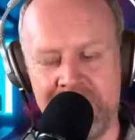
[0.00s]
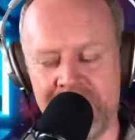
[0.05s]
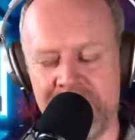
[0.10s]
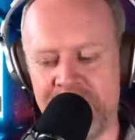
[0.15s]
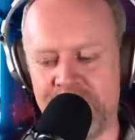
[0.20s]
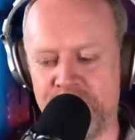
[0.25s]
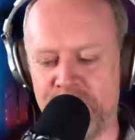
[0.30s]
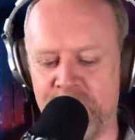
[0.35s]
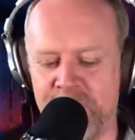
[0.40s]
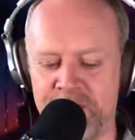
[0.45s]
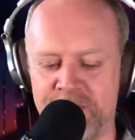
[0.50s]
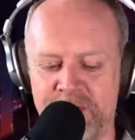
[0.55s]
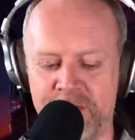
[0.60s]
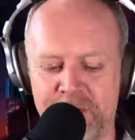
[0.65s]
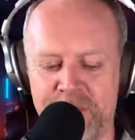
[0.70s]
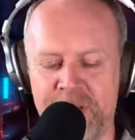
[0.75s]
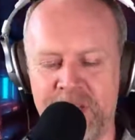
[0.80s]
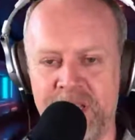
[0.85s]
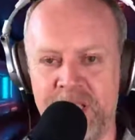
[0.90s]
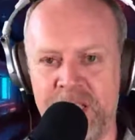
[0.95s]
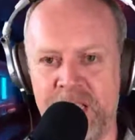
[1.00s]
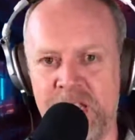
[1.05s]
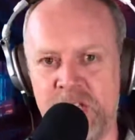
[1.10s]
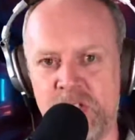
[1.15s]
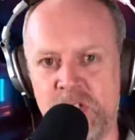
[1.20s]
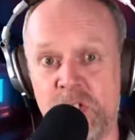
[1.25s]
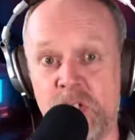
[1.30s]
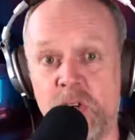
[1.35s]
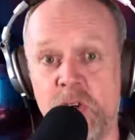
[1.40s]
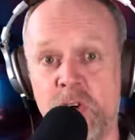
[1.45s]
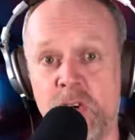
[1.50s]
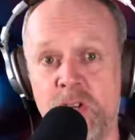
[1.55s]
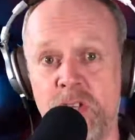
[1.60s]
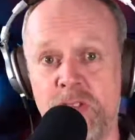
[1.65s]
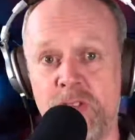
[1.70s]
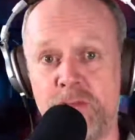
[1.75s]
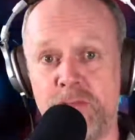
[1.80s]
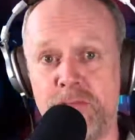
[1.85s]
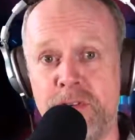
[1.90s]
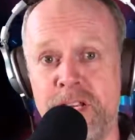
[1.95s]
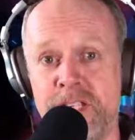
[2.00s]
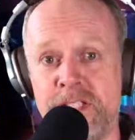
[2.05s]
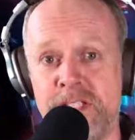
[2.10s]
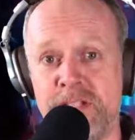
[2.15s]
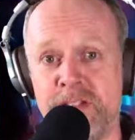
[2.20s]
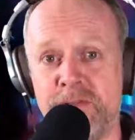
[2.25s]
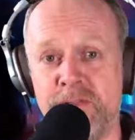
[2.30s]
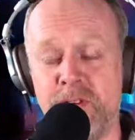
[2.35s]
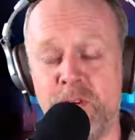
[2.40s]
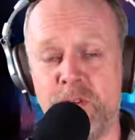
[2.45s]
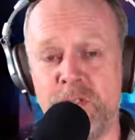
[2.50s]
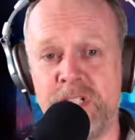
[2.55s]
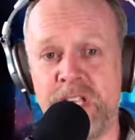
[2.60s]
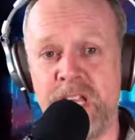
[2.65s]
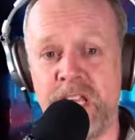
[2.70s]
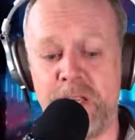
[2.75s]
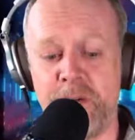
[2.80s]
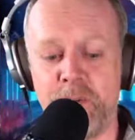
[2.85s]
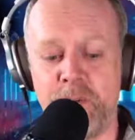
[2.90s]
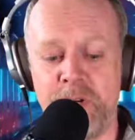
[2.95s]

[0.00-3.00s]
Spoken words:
it's bye from me. Enjoy the rest of your day,